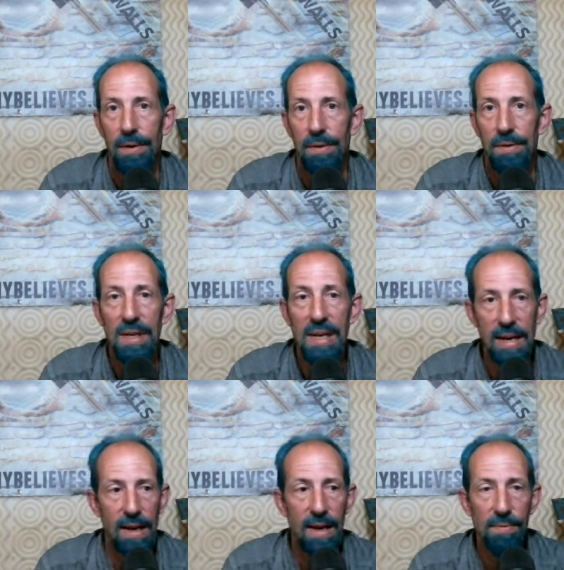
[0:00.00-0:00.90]

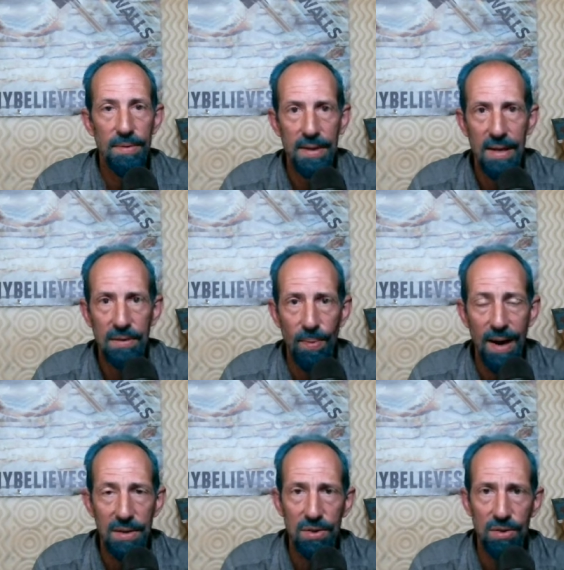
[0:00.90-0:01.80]
See, it was these
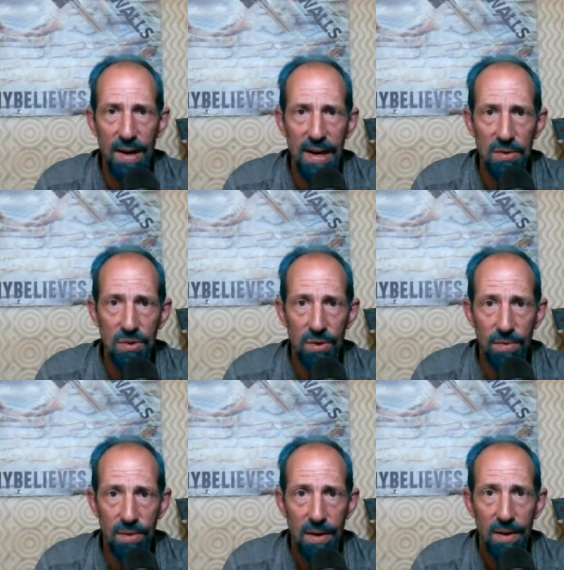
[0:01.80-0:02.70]
watcher angels